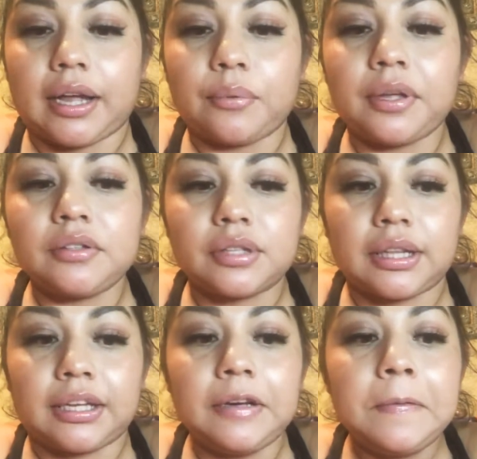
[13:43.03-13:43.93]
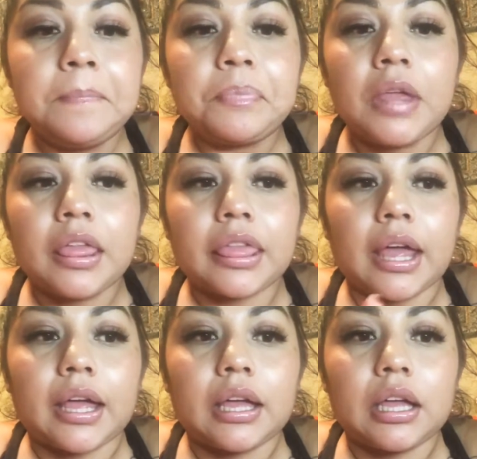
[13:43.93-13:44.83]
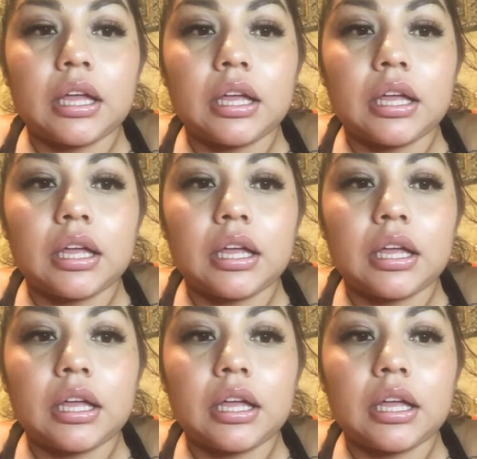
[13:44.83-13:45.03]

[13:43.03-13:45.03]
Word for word: highway to the lane that